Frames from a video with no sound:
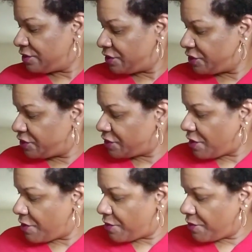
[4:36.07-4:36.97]

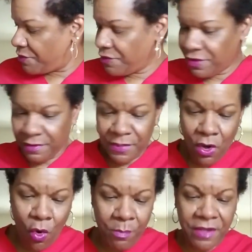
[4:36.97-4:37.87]
So, let me
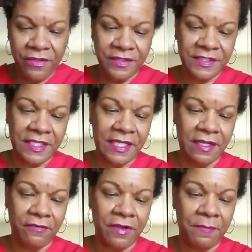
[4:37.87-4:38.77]
open this
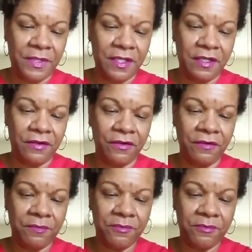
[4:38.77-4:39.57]
here up here.